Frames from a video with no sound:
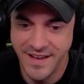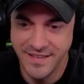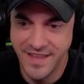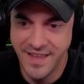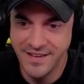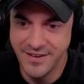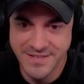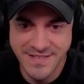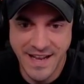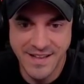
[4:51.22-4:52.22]
And then, you know,
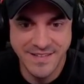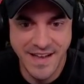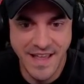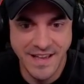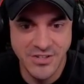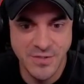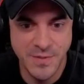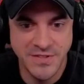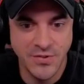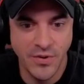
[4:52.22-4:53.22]
today today can just
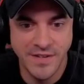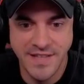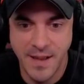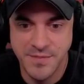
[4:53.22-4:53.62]
be story time